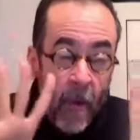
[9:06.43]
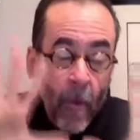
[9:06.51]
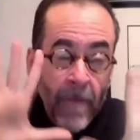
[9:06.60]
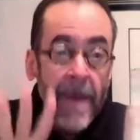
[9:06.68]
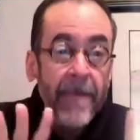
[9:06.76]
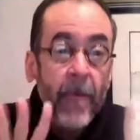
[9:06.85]

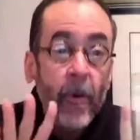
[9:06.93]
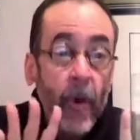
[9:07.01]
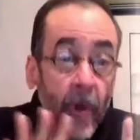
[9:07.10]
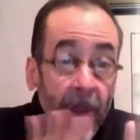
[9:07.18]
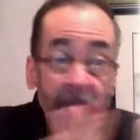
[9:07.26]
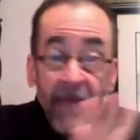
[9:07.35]
when
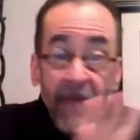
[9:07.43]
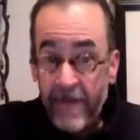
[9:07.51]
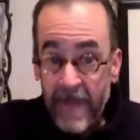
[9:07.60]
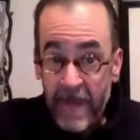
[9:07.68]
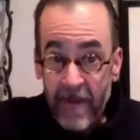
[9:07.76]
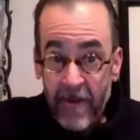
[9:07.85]
people left
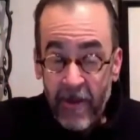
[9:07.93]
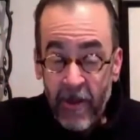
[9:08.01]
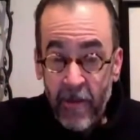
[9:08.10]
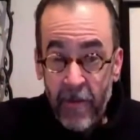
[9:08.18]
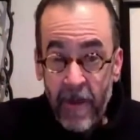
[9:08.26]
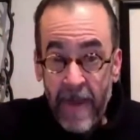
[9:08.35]

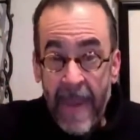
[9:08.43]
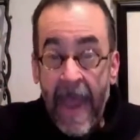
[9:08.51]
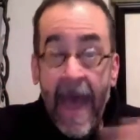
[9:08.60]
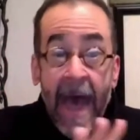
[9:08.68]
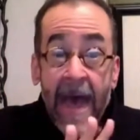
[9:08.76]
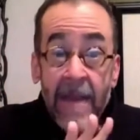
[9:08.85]
Cuba
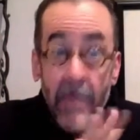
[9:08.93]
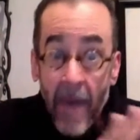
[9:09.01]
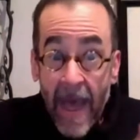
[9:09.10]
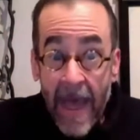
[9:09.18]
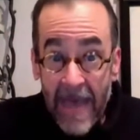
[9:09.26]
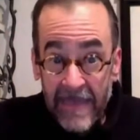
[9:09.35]
en
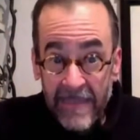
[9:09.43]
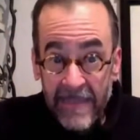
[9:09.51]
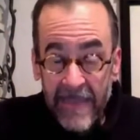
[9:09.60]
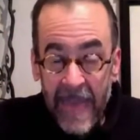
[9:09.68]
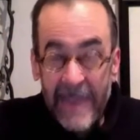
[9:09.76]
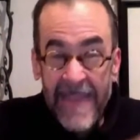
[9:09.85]

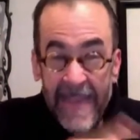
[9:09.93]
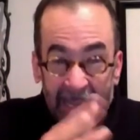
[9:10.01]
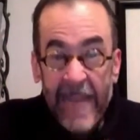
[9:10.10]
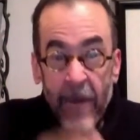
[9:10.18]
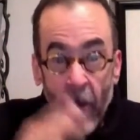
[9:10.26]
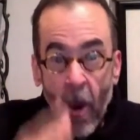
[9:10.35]
masse, and then
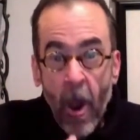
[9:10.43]
later